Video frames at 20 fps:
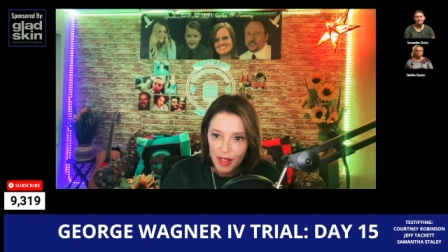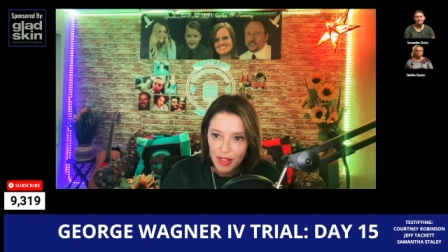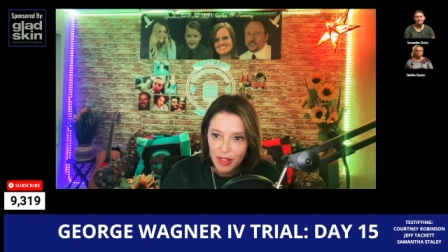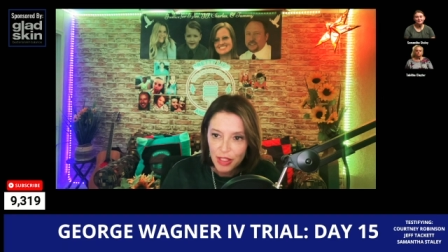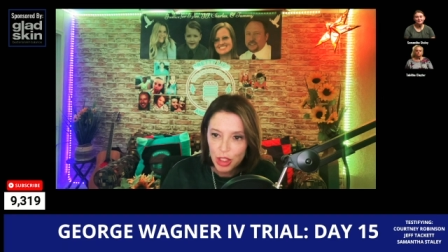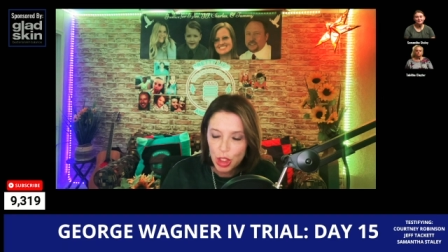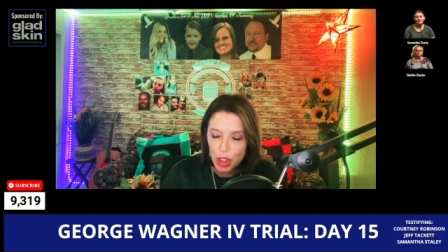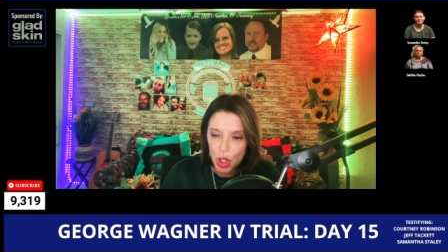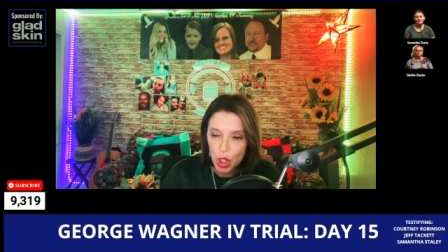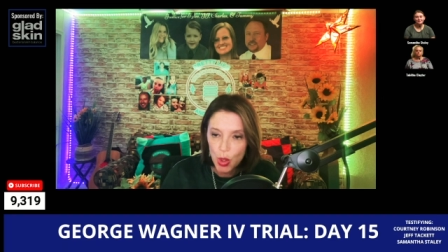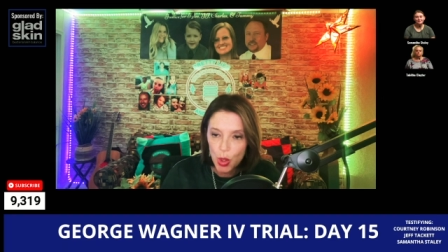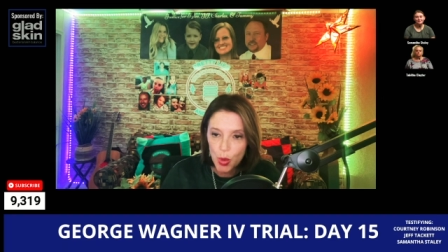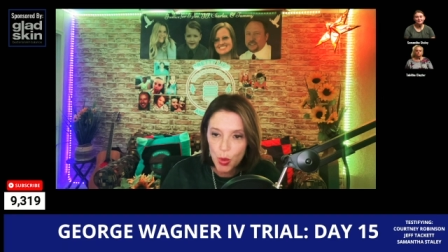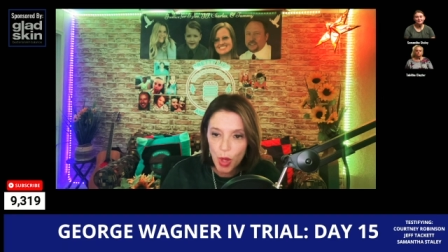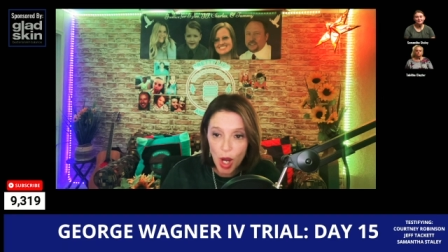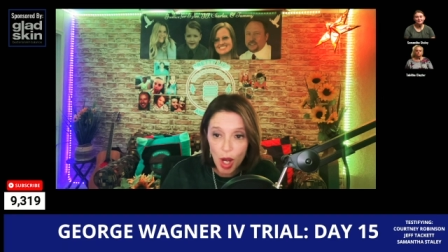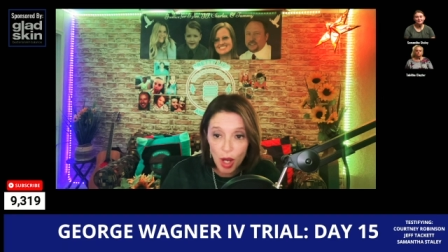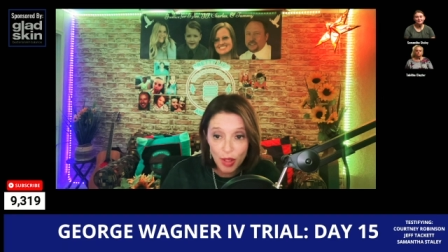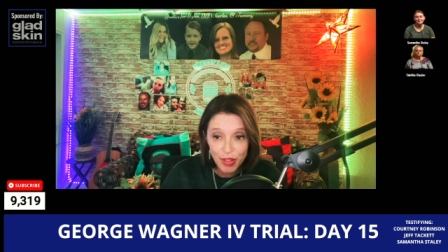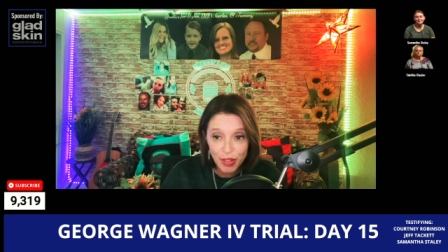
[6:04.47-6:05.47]

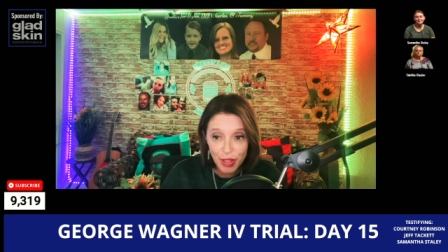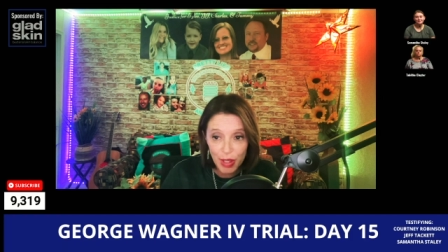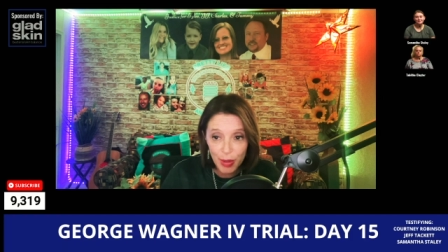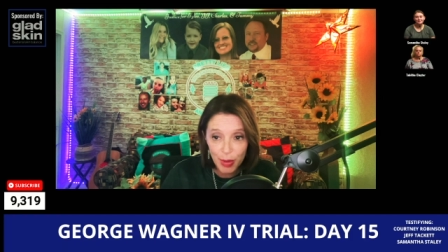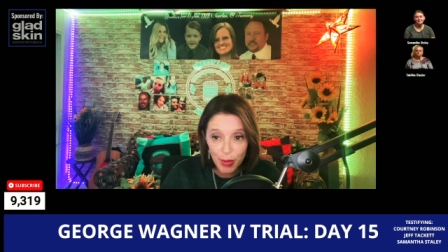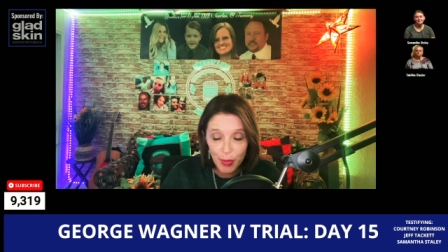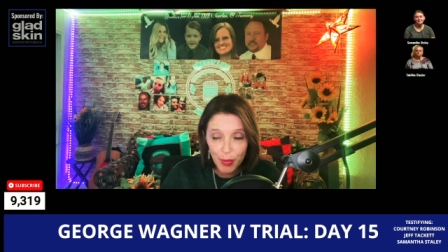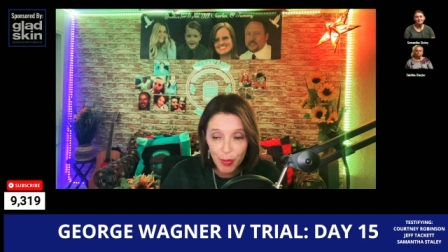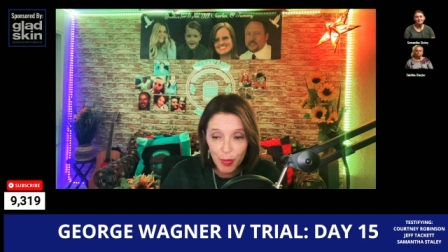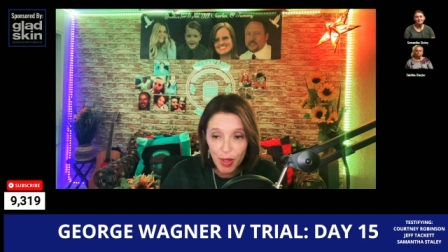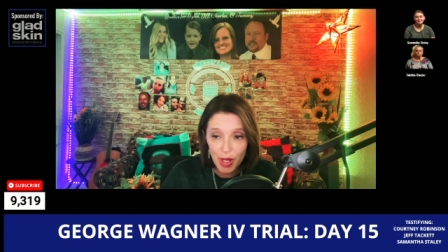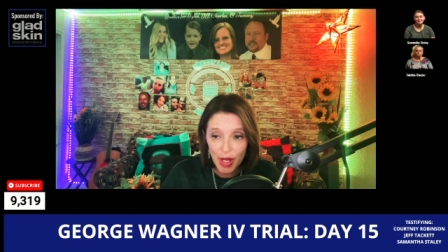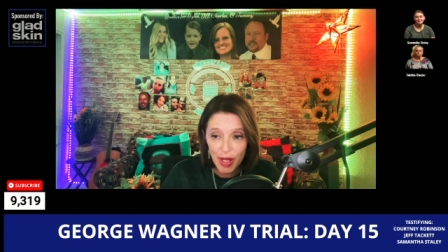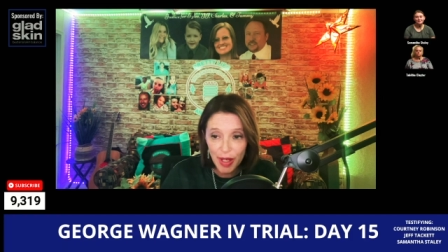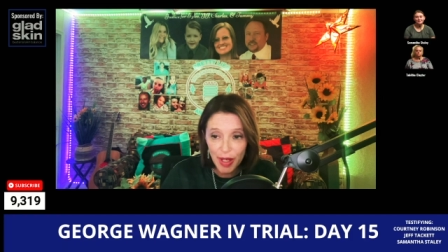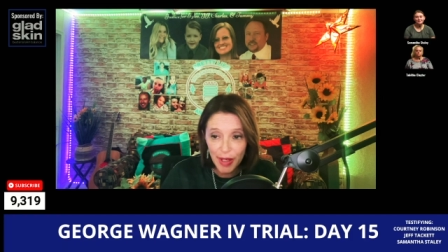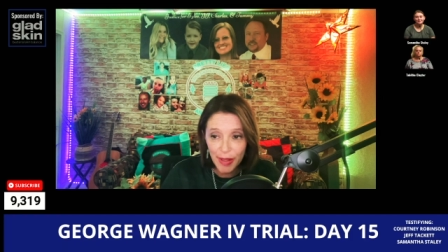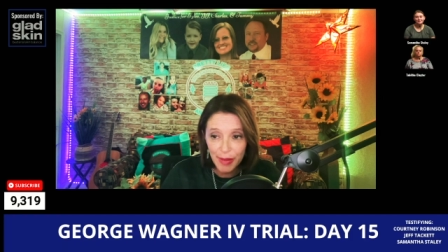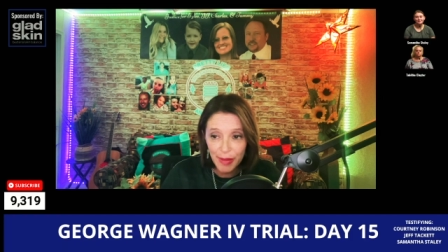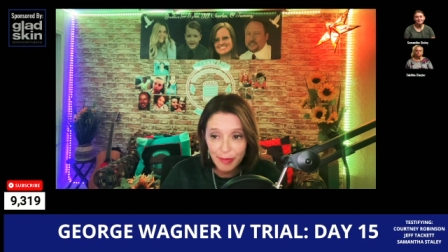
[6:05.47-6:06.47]
So, also,
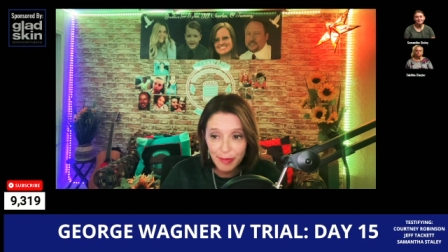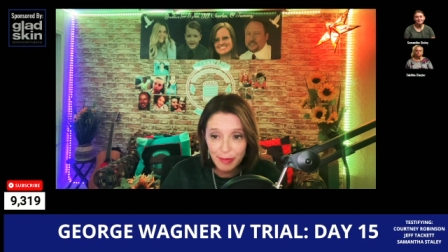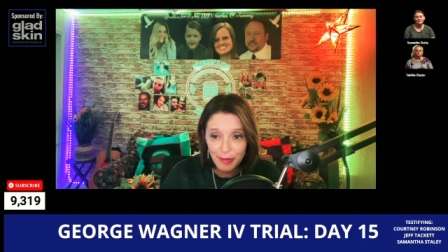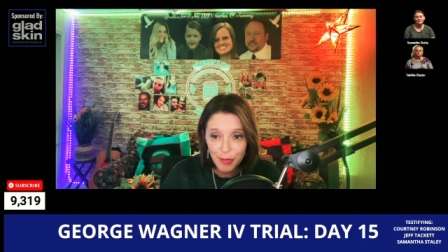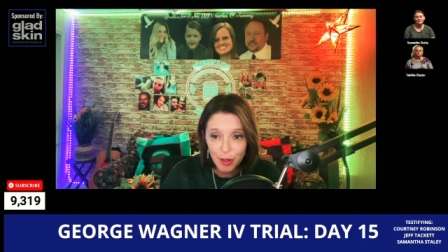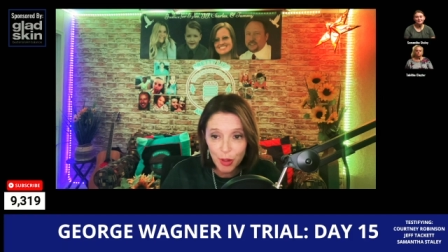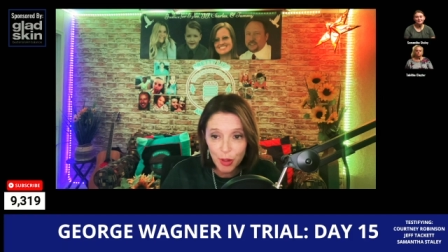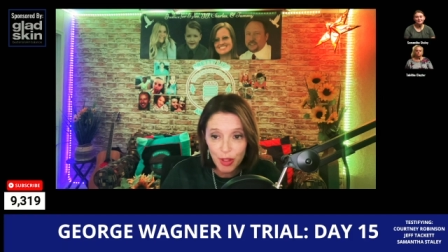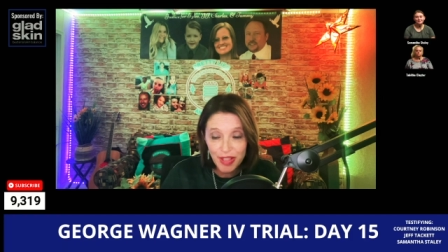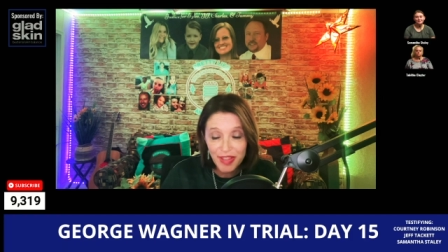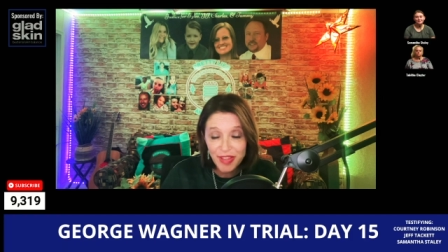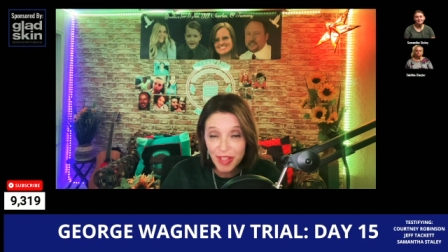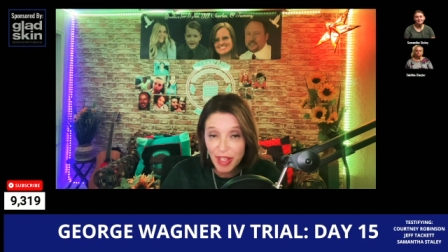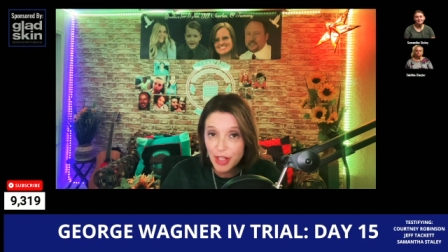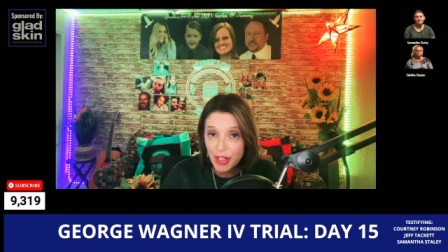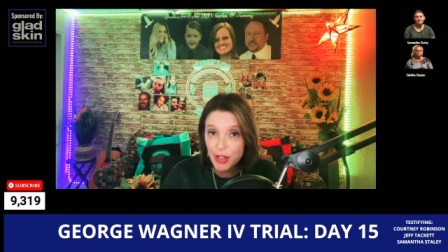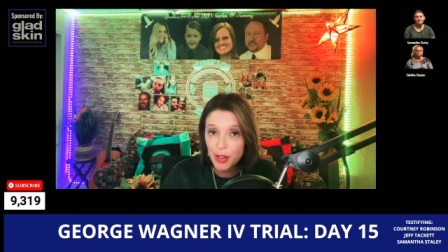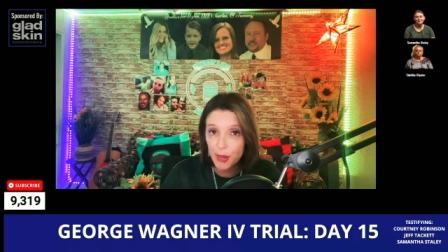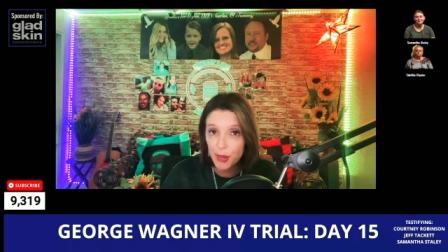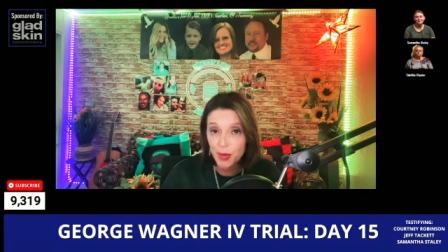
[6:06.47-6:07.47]
uh, Chris
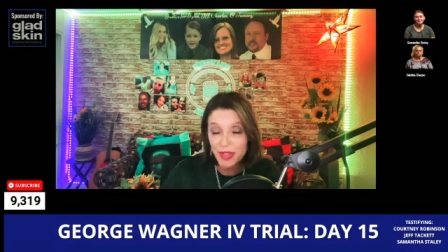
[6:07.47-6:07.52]
Sr.